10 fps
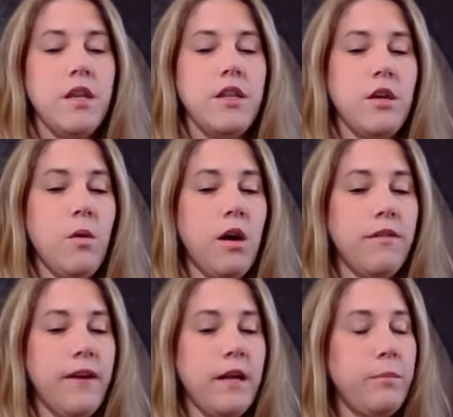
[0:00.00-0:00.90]
The
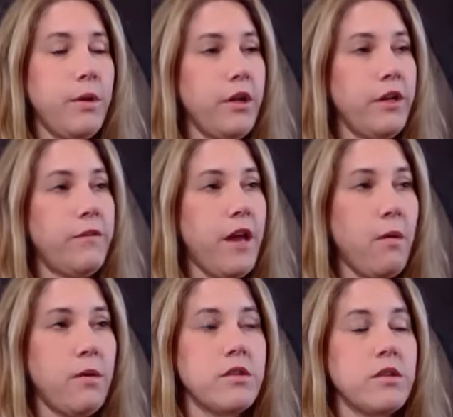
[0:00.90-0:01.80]
qualifying period for that
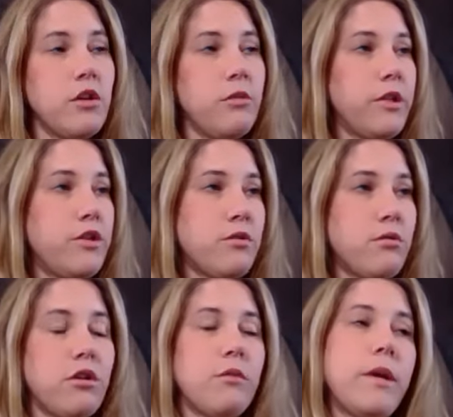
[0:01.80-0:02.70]
one is a little bit
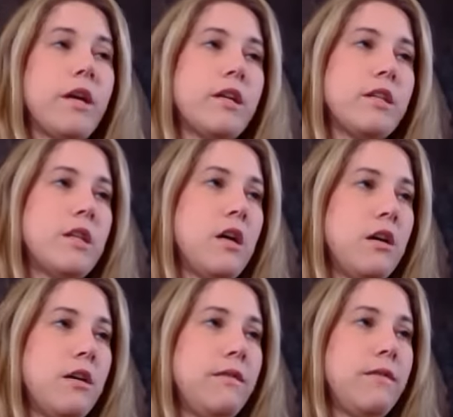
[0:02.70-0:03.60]
shorter because
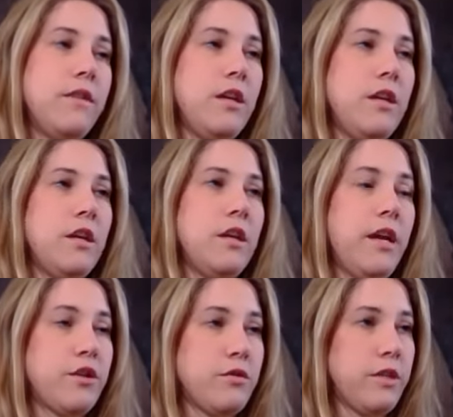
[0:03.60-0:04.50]
of the
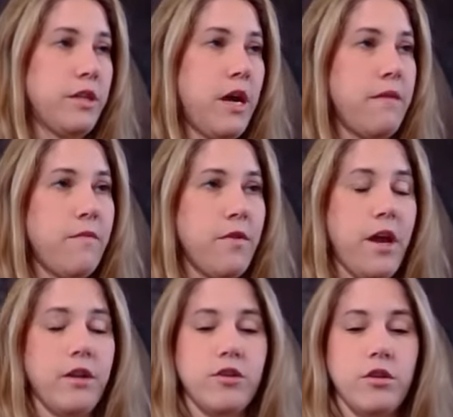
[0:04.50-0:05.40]
entry time for
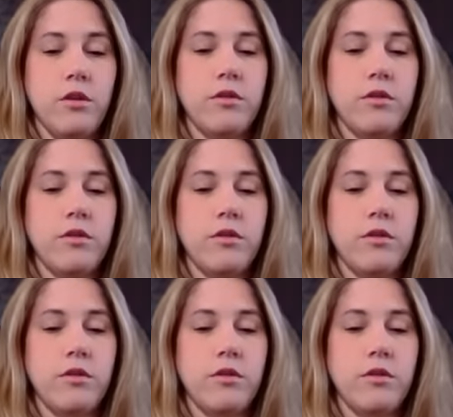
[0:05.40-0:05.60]
that show.